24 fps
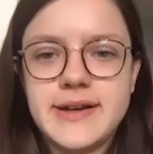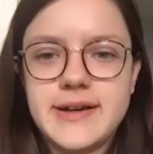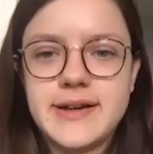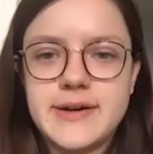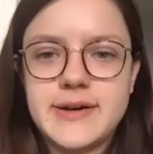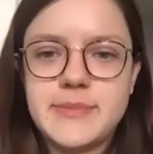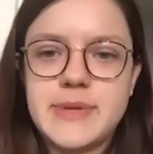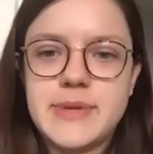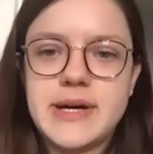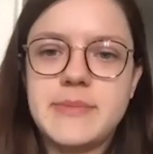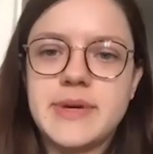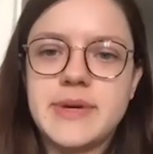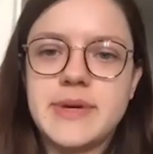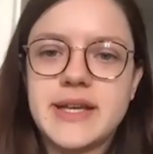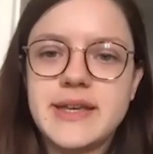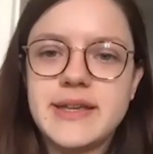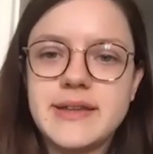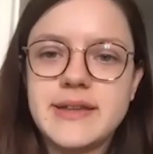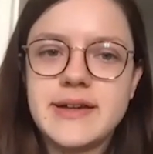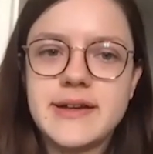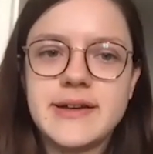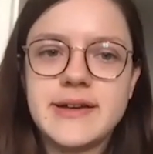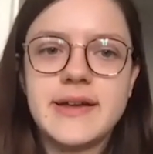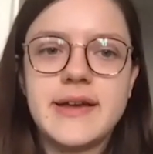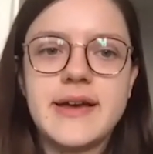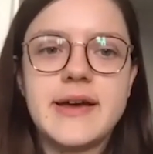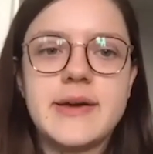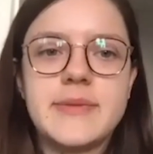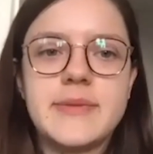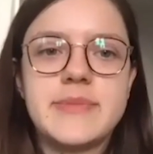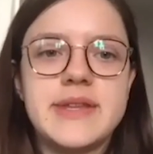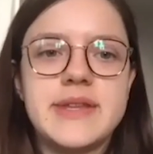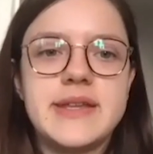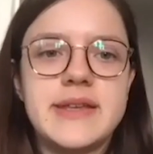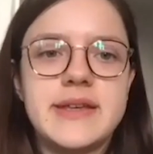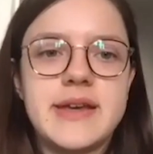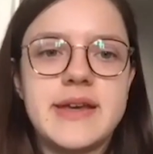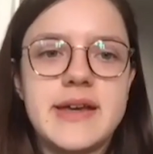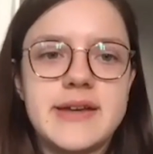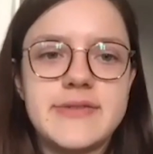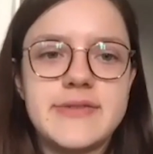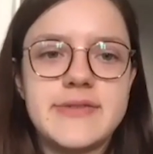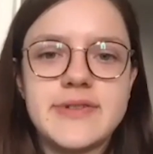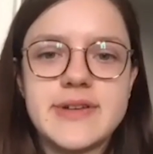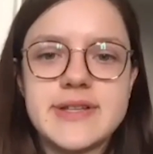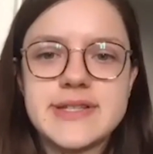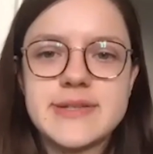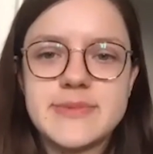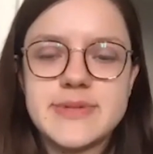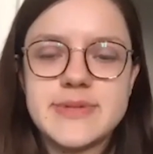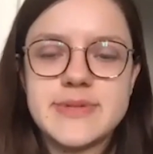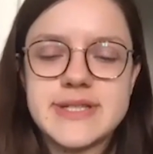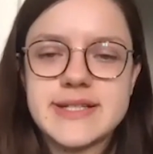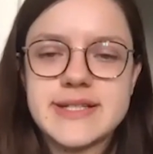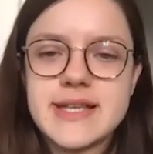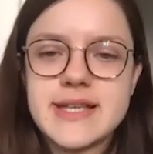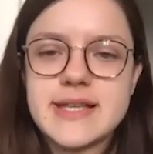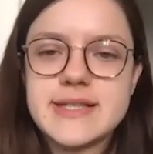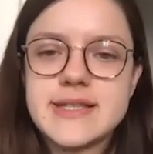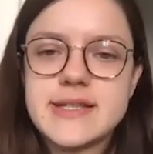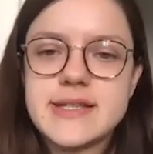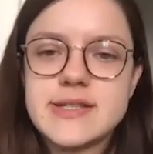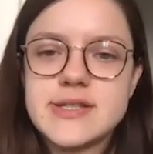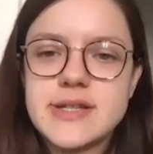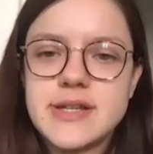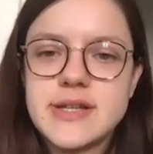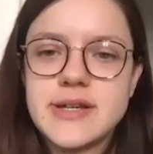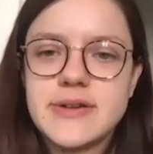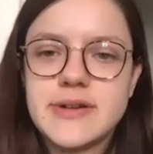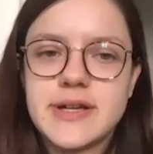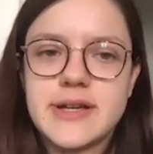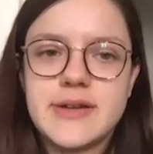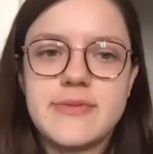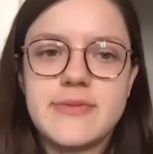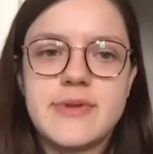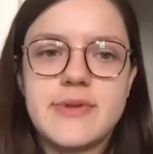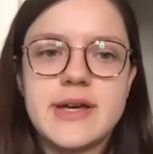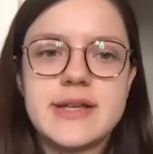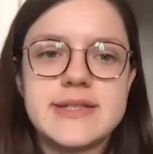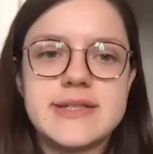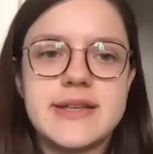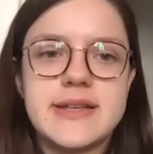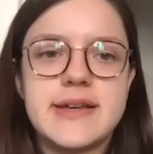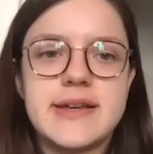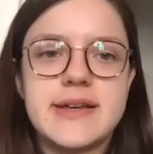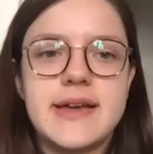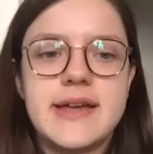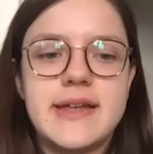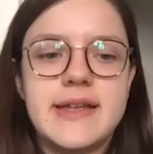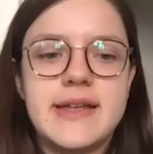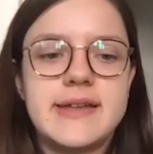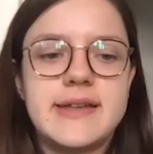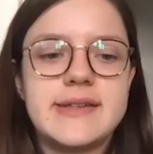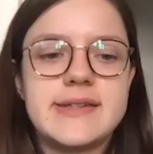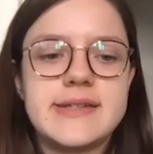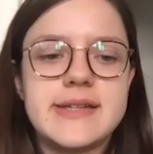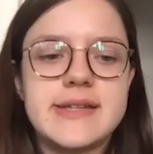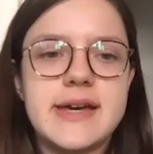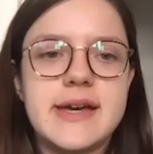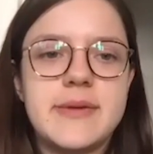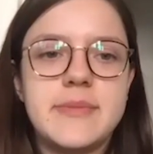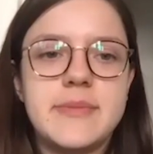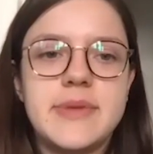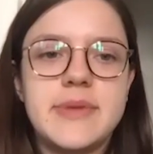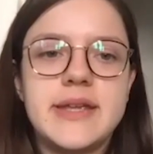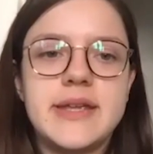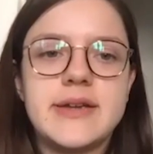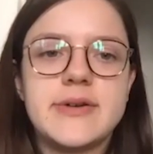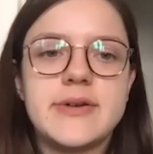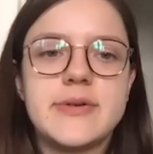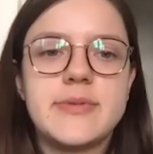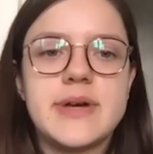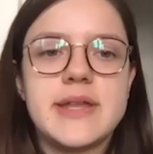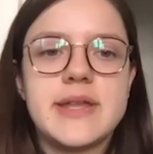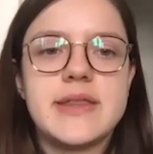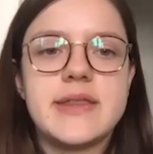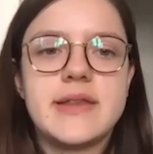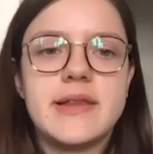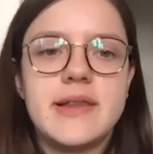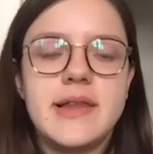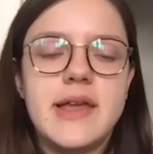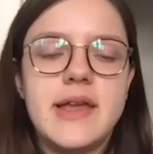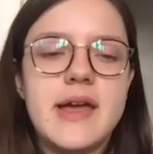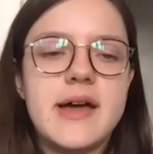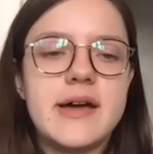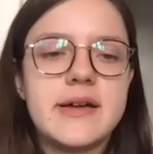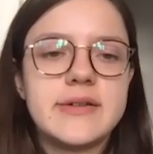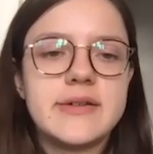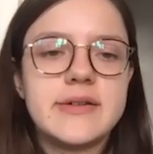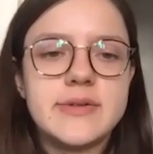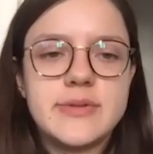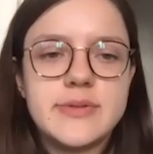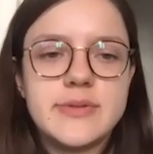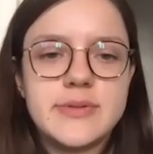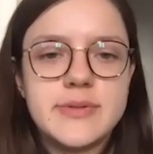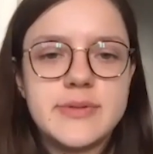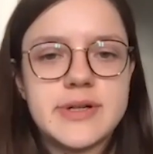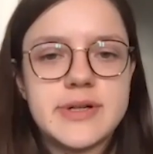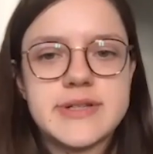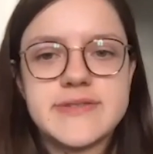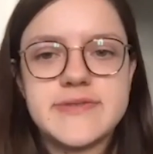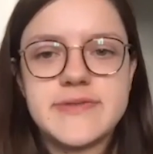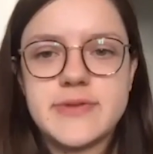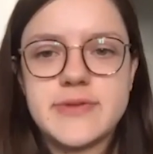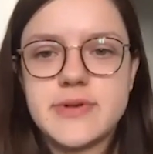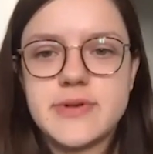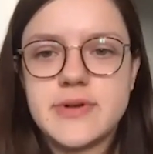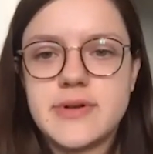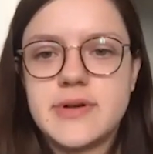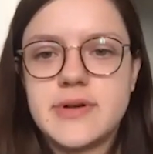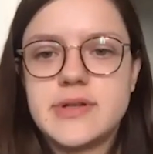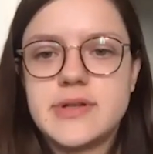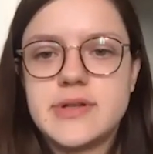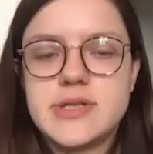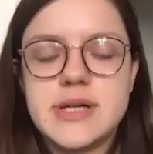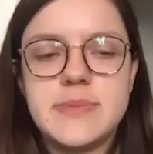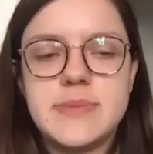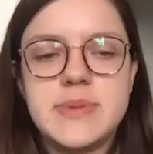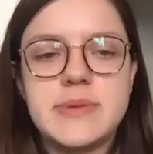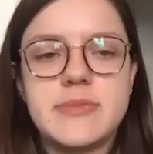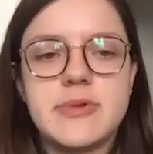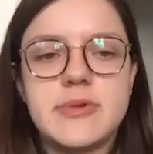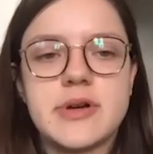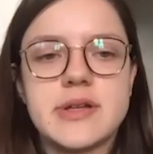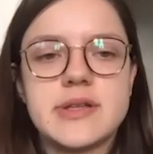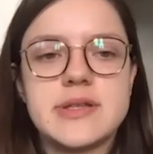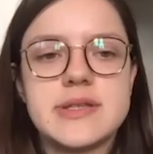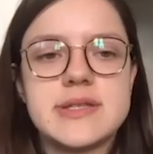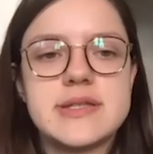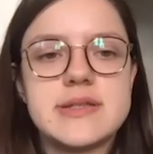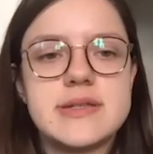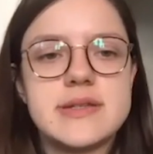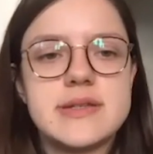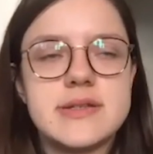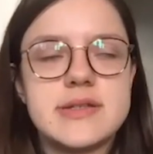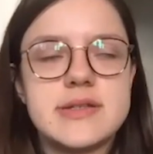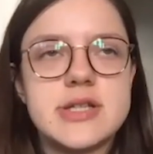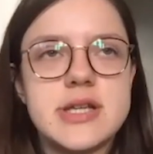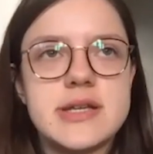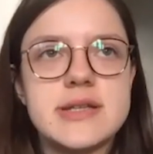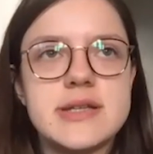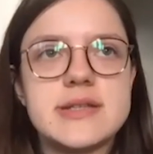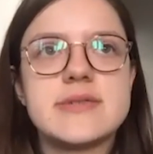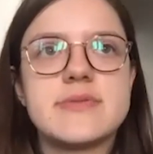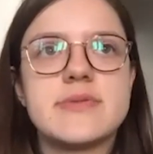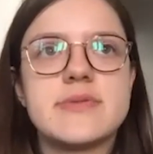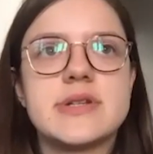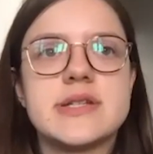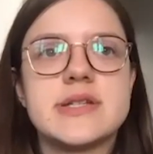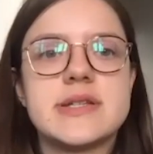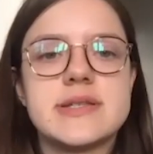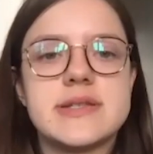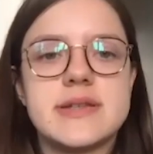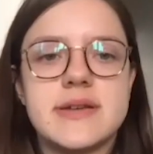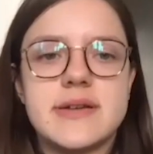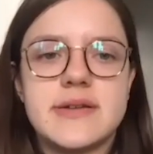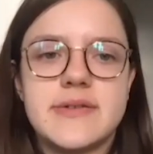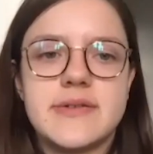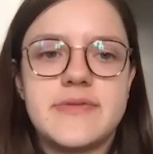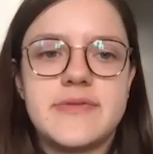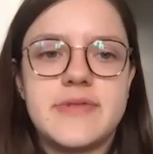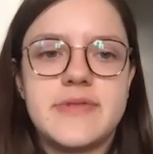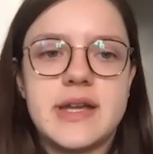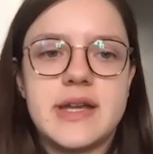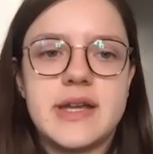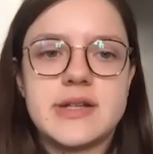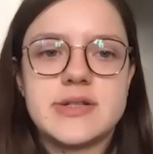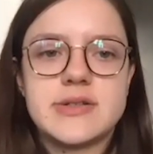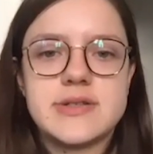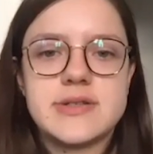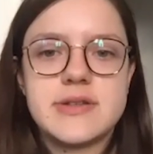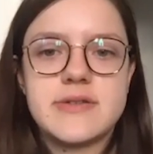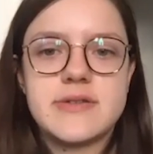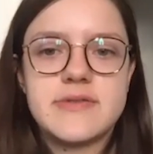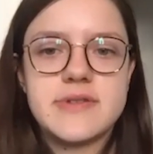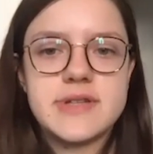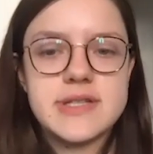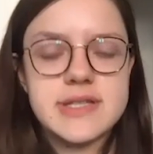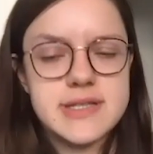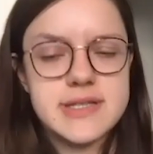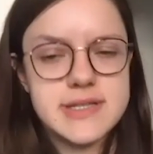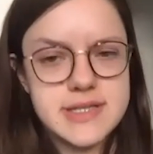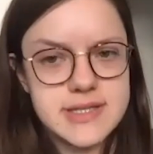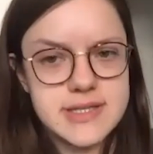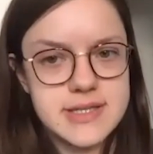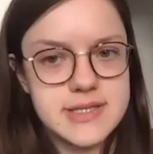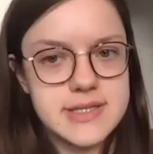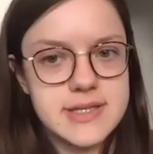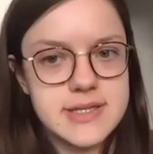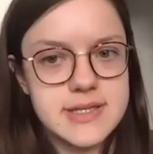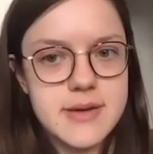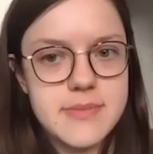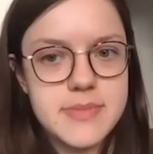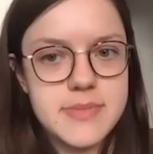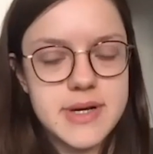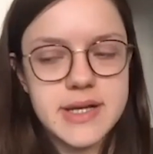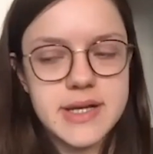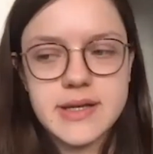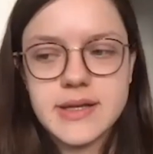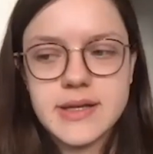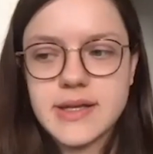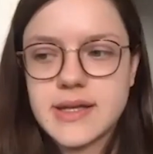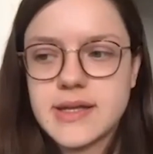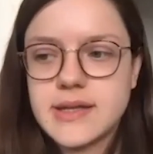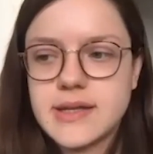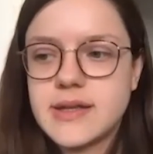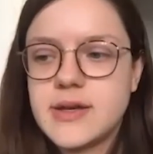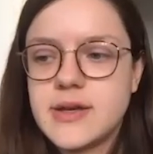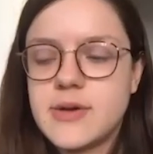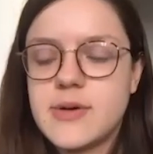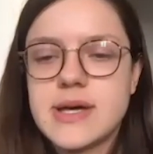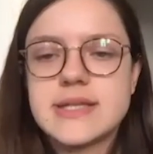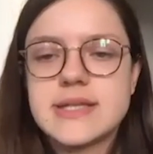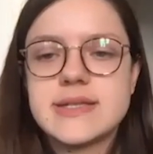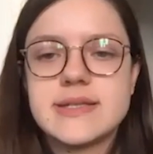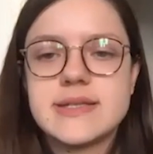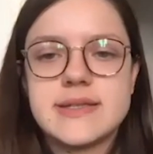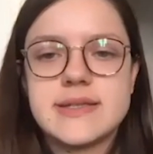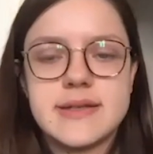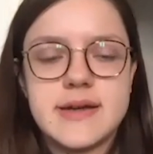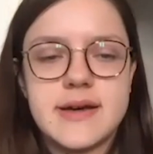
I'm Akela. I'm the head of customer success engineering at Rasa, and I'm here with Liang, who works for JPMorgan Chase, which is a financial services company in the US.